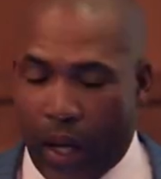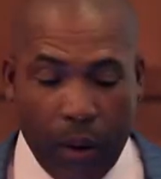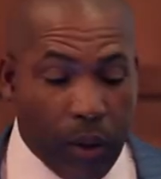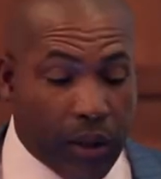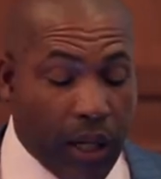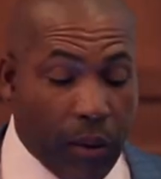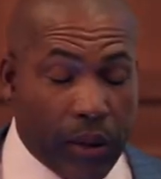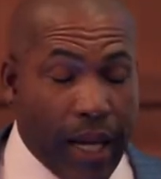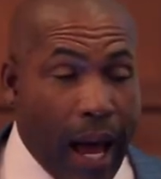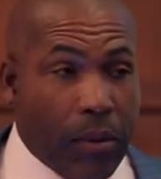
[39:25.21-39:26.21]
It was, it
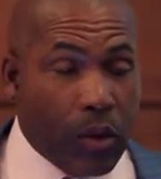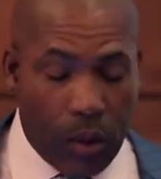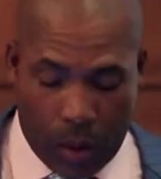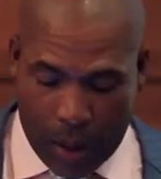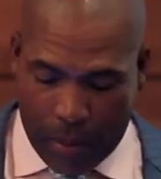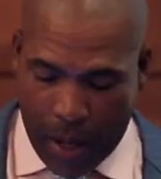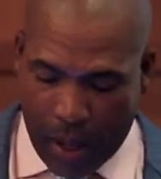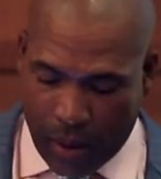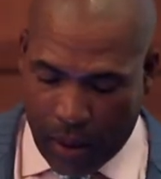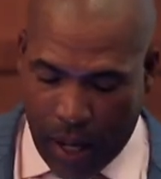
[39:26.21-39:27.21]
was absolutely
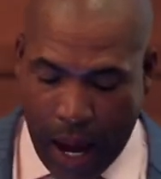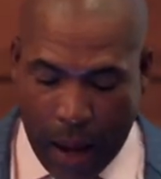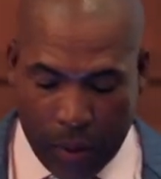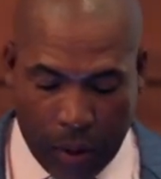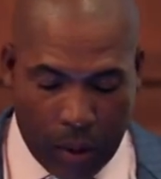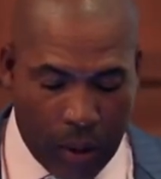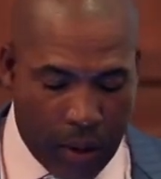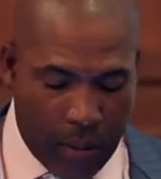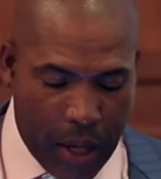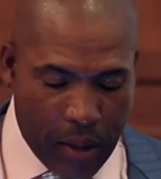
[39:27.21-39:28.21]
amazing.
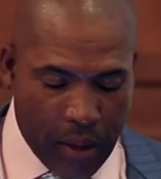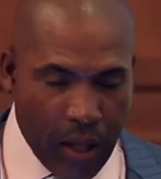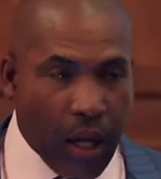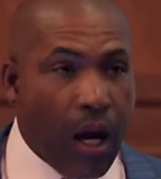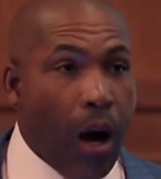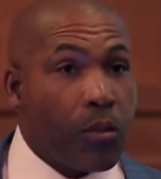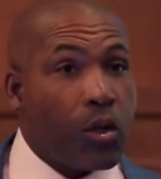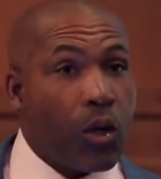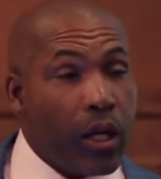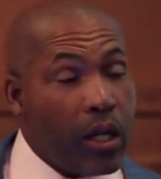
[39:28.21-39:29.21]
Absolutely amazing. I'm
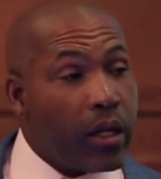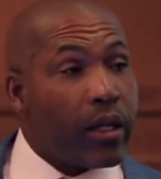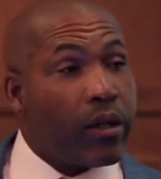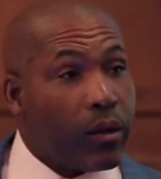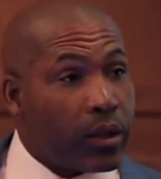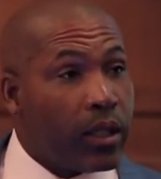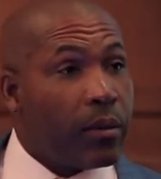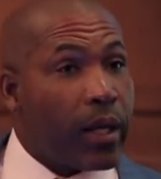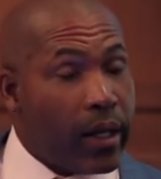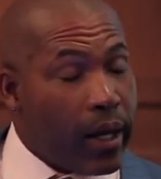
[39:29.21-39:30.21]
sure he didn't get no
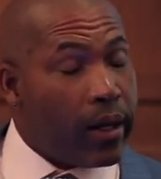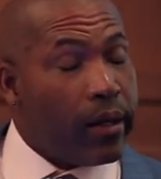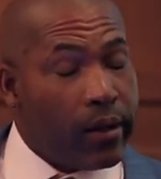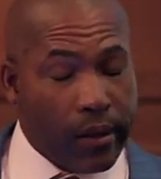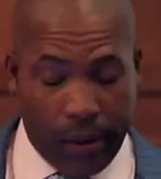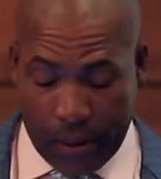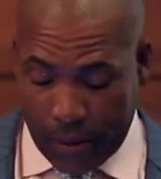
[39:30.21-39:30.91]
sleep that night either,